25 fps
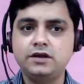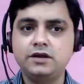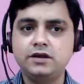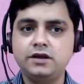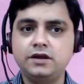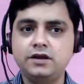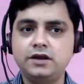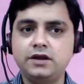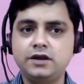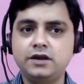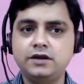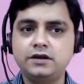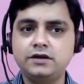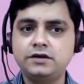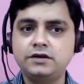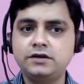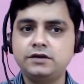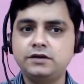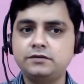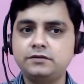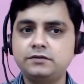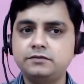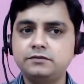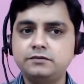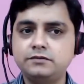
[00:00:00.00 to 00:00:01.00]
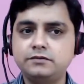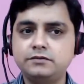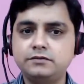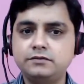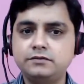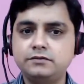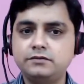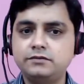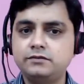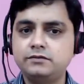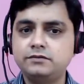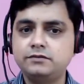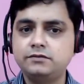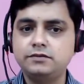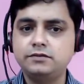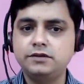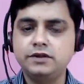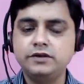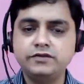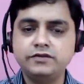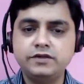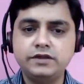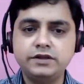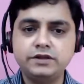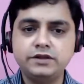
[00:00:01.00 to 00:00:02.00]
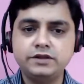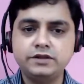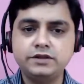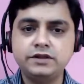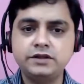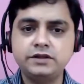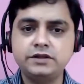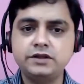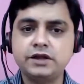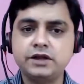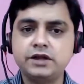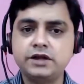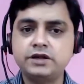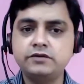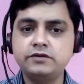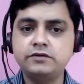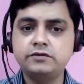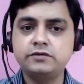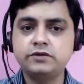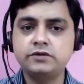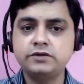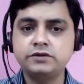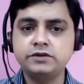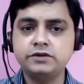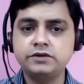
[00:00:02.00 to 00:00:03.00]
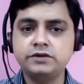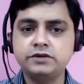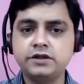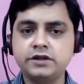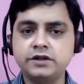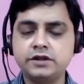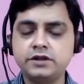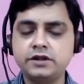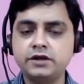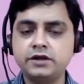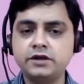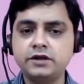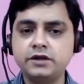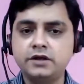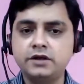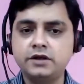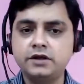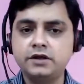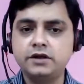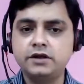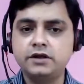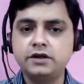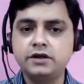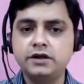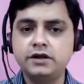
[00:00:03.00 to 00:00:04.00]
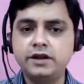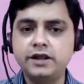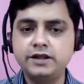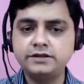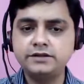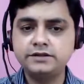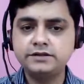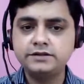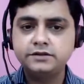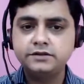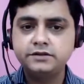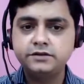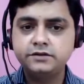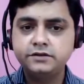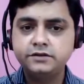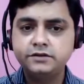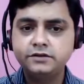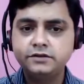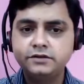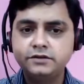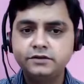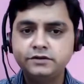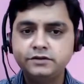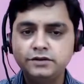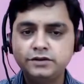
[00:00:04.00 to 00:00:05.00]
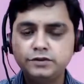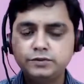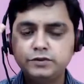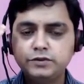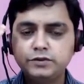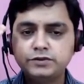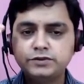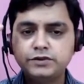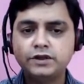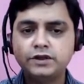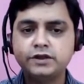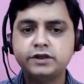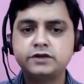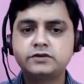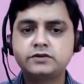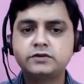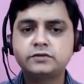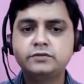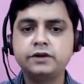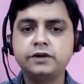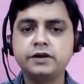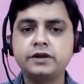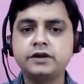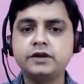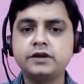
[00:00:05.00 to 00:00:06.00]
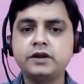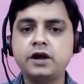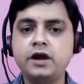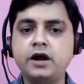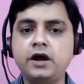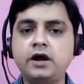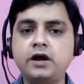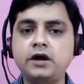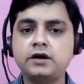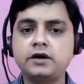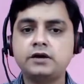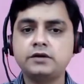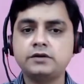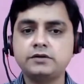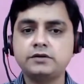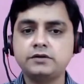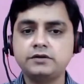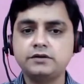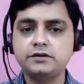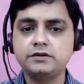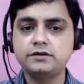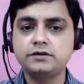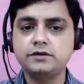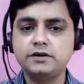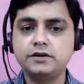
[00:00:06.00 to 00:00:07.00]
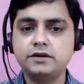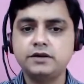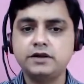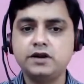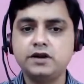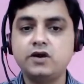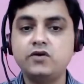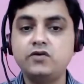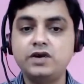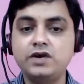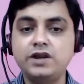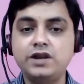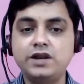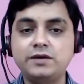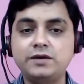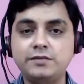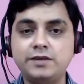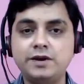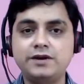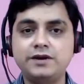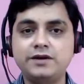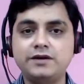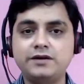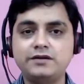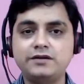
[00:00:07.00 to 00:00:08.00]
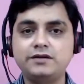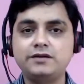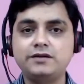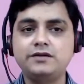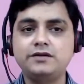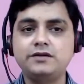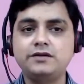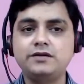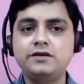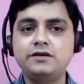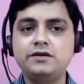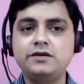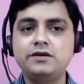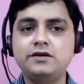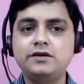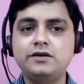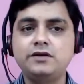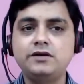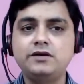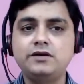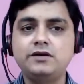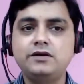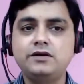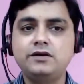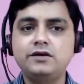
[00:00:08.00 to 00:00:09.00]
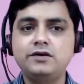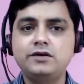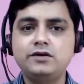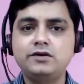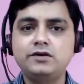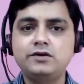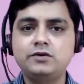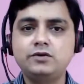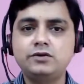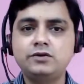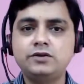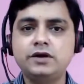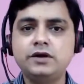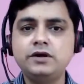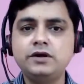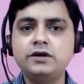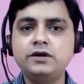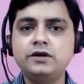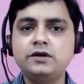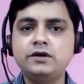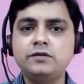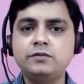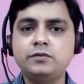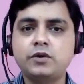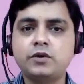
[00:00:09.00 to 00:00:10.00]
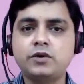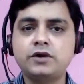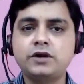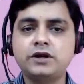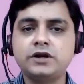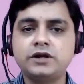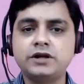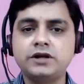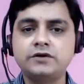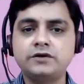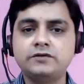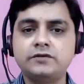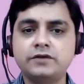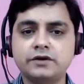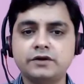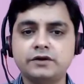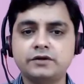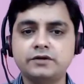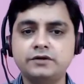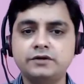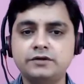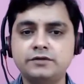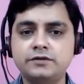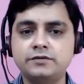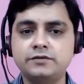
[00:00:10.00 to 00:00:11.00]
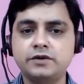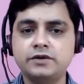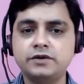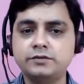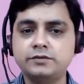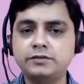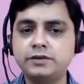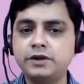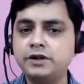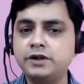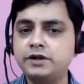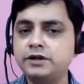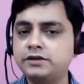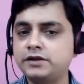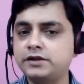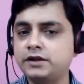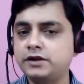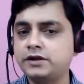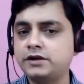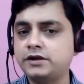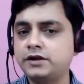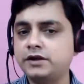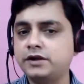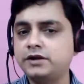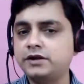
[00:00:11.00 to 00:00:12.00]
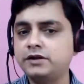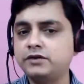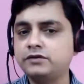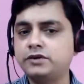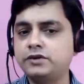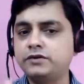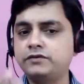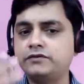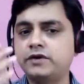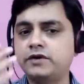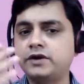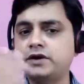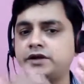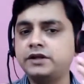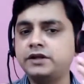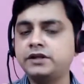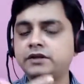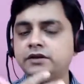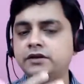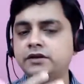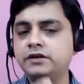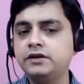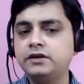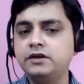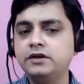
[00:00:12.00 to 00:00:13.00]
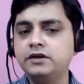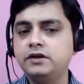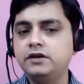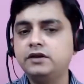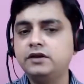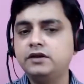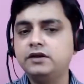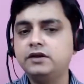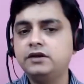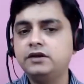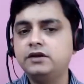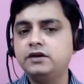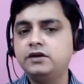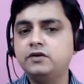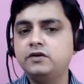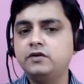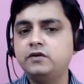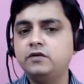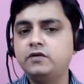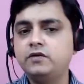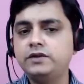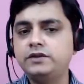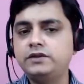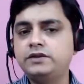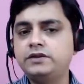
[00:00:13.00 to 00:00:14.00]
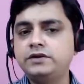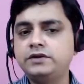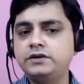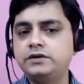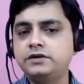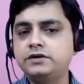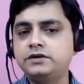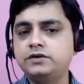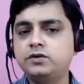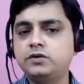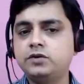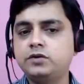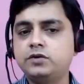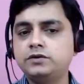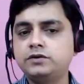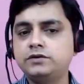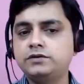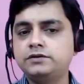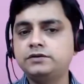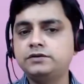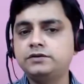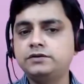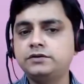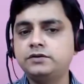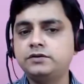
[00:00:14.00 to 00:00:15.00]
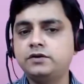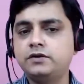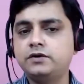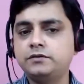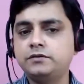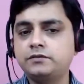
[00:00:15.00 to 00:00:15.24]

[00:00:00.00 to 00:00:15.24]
And if there is negative emotion, then the less CPU cycles of brain are available to the productive work, because the brain is continuously fighting with those, or